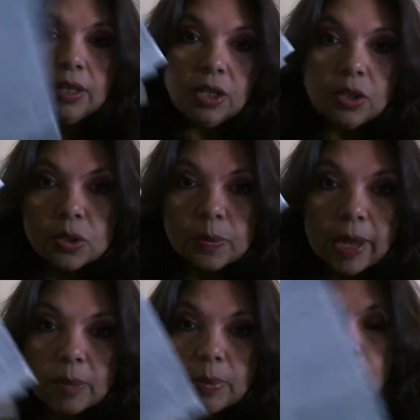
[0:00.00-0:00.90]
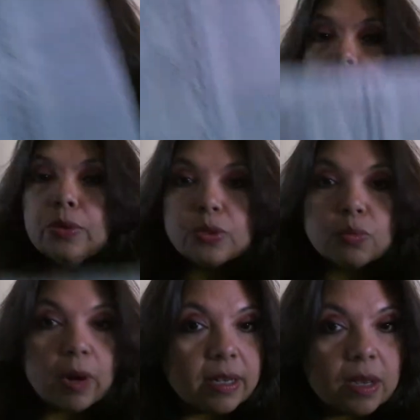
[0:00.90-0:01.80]
newspapers,
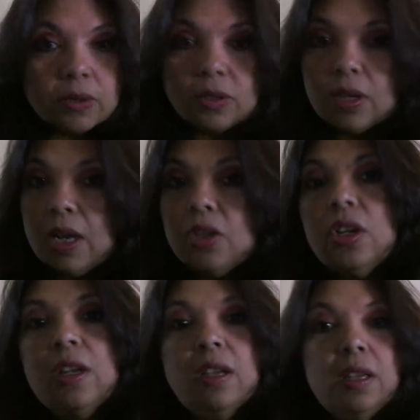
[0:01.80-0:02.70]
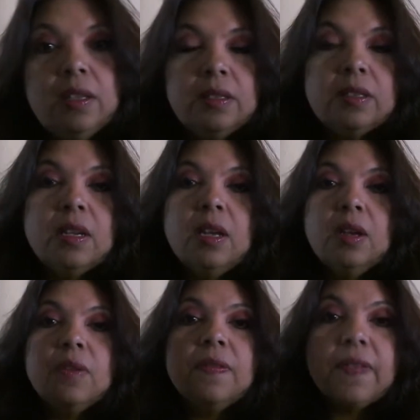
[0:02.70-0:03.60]
radio stations,
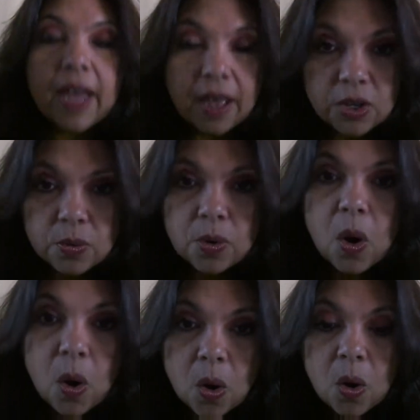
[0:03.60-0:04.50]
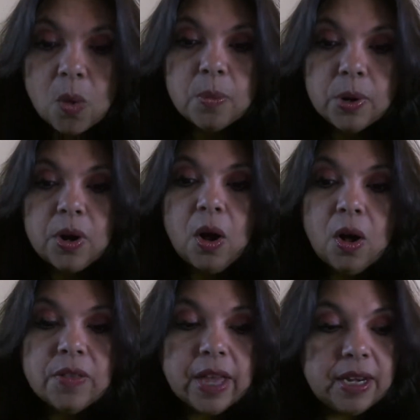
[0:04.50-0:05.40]
that you all put
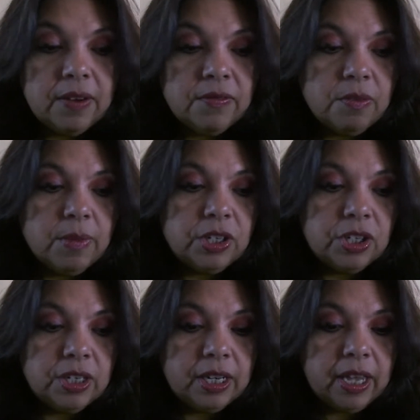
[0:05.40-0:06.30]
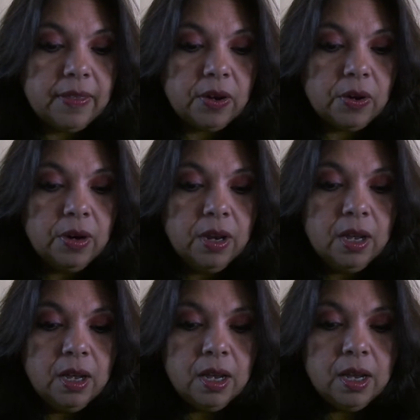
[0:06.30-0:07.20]
all that information together
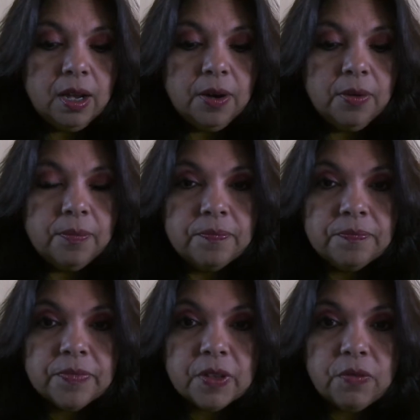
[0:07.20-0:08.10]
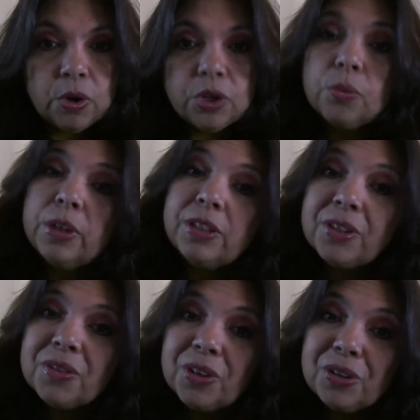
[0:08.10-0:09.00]
um, for your
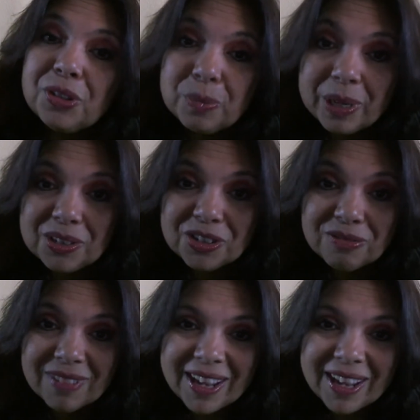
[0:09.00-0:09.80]
research, for your speech.